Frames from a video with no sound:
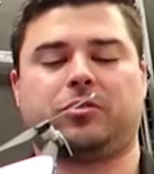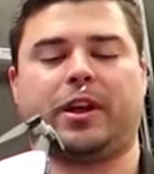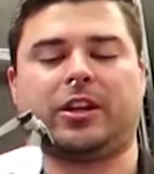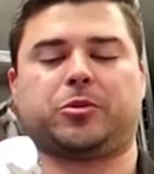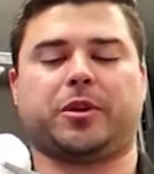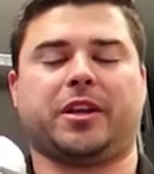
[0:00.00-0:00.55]

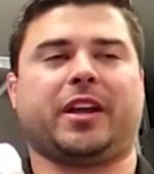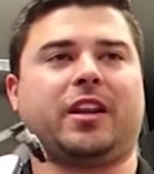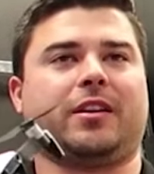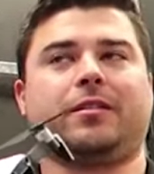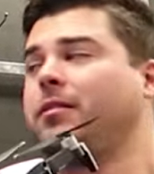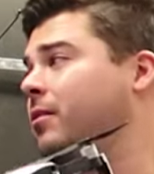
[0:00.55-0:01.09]
At
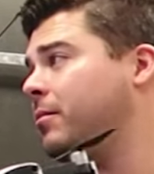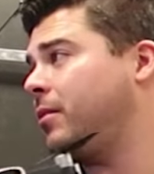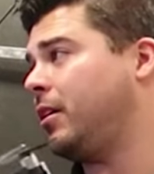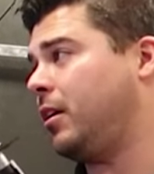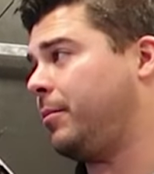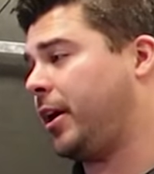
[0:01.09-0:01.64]
29
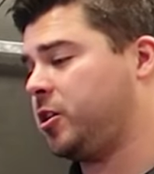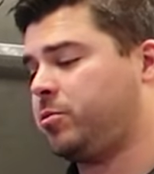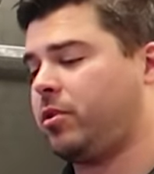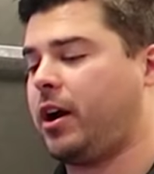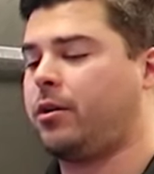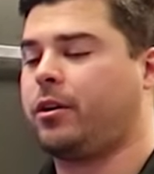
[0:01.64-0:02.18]
miles
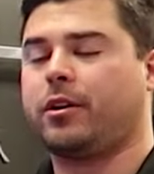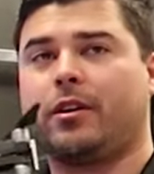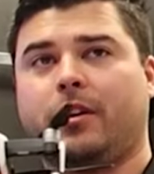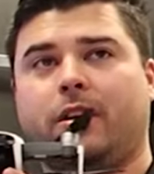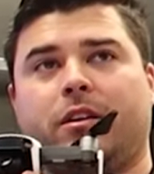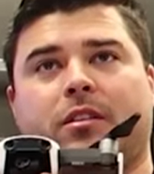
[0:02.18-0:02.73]
per hour,
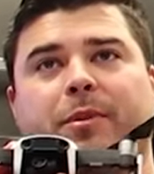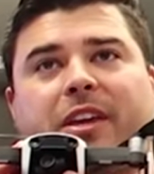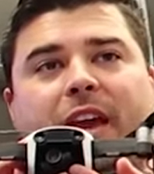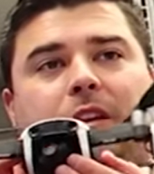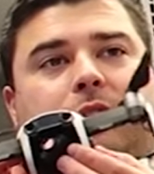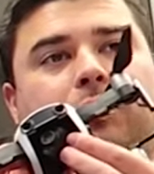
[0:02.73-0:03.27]
the
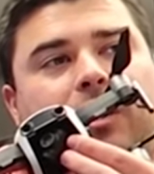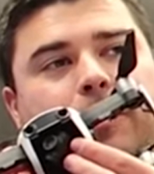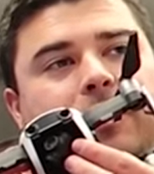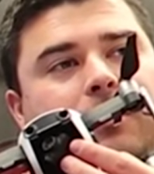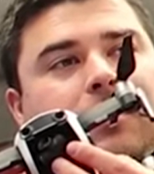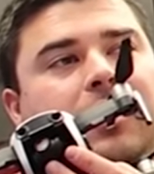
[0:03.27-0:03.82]
mechanical
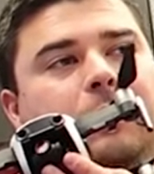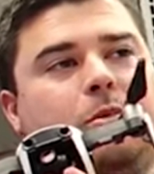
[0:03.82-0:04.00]
limits of the